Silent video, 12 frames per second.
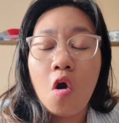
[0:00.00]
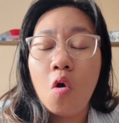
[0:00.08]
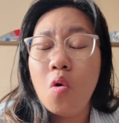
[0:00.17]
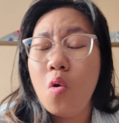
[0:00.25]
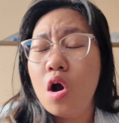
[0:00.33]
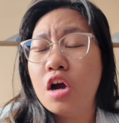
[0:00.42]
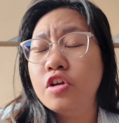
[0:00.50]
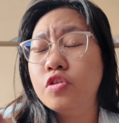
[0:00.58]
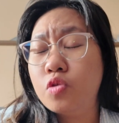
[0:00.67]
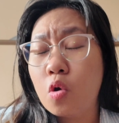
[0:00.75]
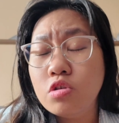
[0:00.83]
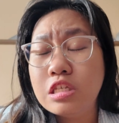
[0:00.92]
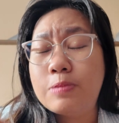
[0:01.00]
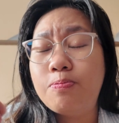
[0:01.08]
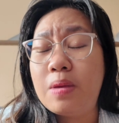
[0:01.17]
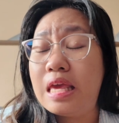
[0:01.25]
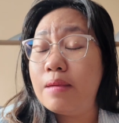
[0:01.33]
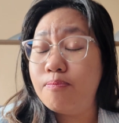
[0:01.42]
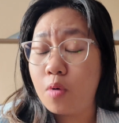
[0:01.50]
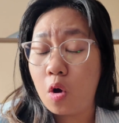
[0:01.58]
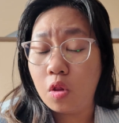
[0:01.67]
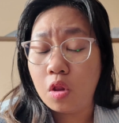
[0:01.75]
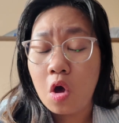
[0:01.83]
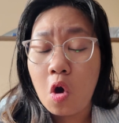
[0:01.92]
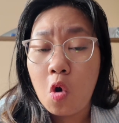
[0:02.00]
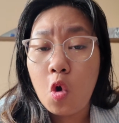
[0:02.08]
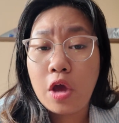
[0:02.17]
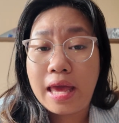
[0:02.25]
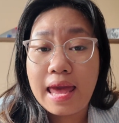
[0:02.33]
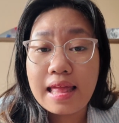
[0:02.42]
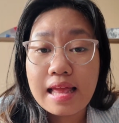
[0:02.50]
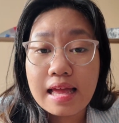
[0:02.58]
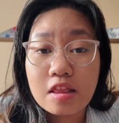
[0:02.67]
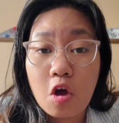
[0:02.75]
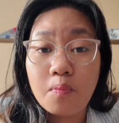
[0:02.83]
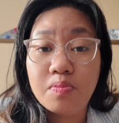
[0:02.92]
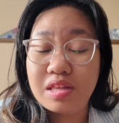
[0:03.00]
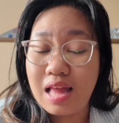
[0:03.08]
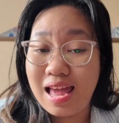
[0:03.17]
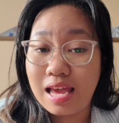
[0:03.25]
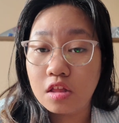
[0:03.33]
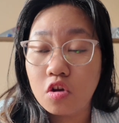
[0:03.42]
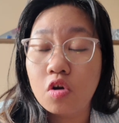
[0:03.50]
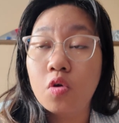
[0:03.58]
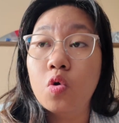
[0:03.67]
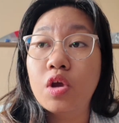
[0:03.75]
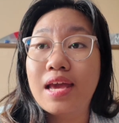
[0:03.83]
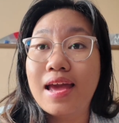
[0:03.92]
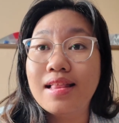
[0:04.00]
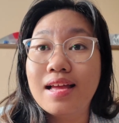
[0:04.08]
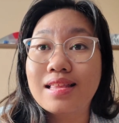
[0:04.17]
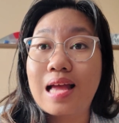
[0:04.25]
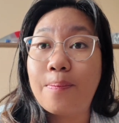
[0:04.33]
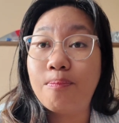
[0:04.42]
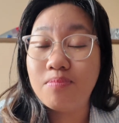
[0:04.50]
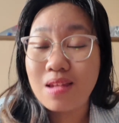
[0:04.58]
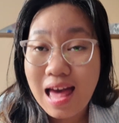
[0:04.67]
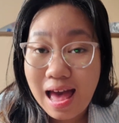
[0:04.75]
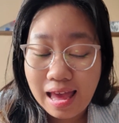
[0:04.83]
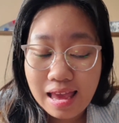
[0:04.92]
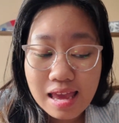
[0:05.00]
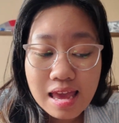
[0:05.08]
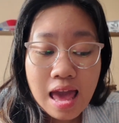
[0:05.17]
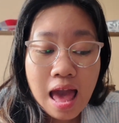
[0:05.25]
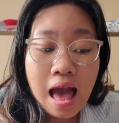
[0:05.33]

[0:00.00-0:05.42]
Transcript: who are those people who cannot obtain or who cannot apply